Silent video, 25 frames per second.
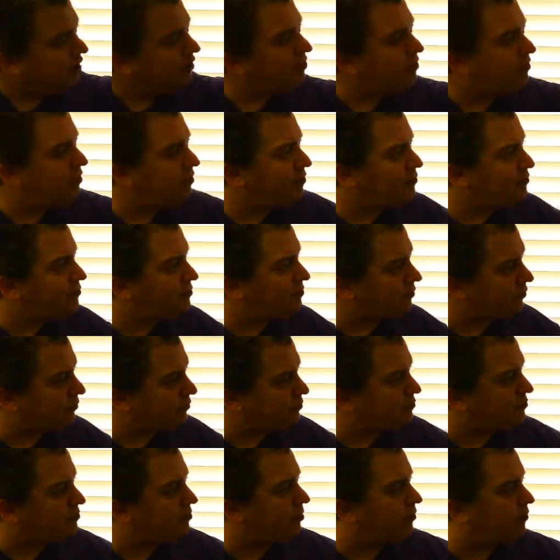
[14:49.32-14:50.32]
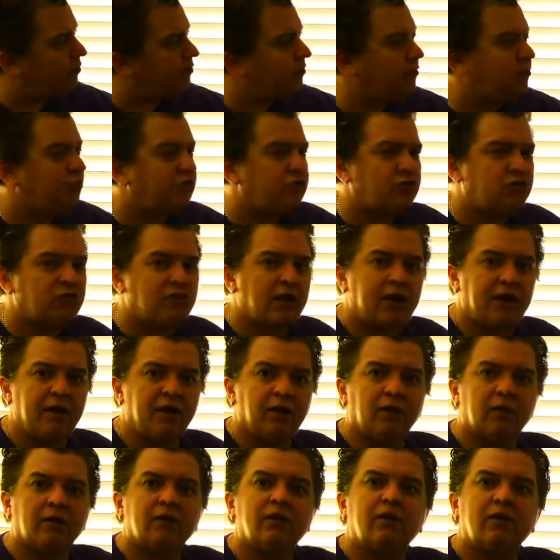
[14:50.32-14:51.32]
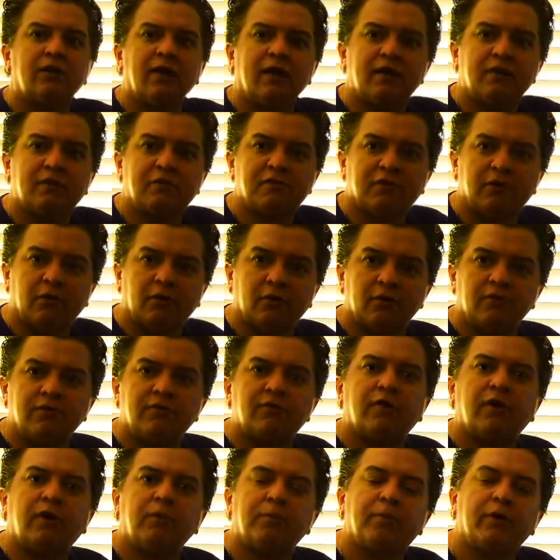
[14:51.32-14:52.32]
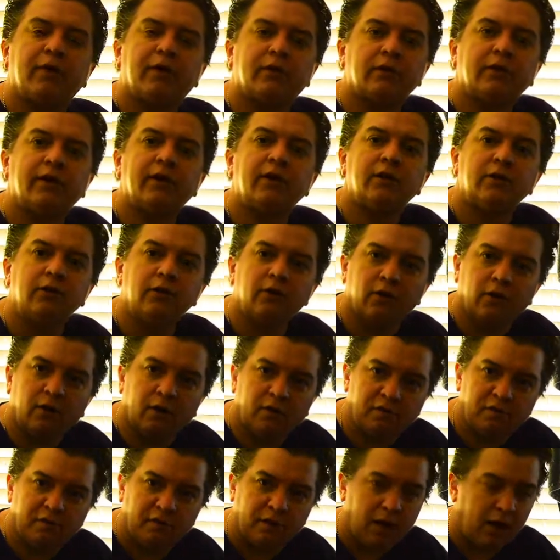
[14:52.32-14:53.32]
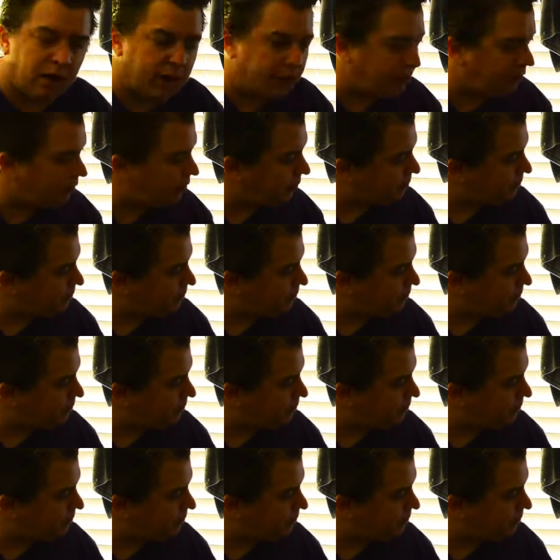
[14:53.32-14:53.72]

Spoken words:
the siltstone, shale, claystone typically looks like.